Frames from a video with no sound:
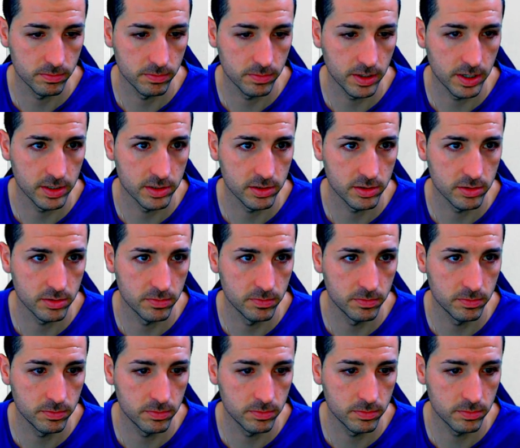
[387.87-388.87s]
as
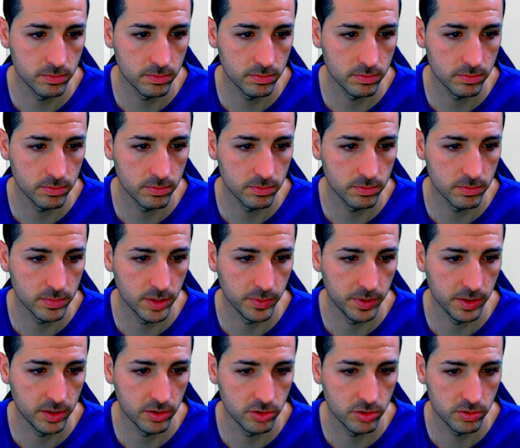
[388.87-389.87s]
maybe
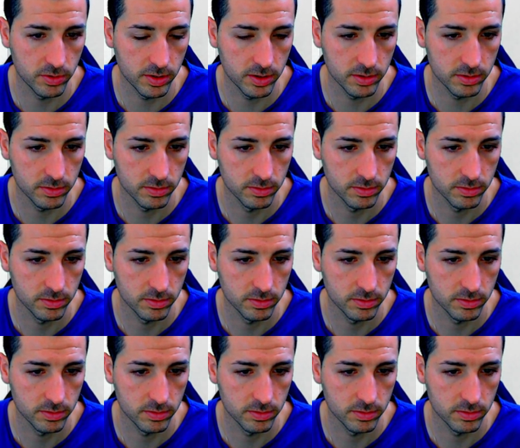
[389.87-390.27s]
this one.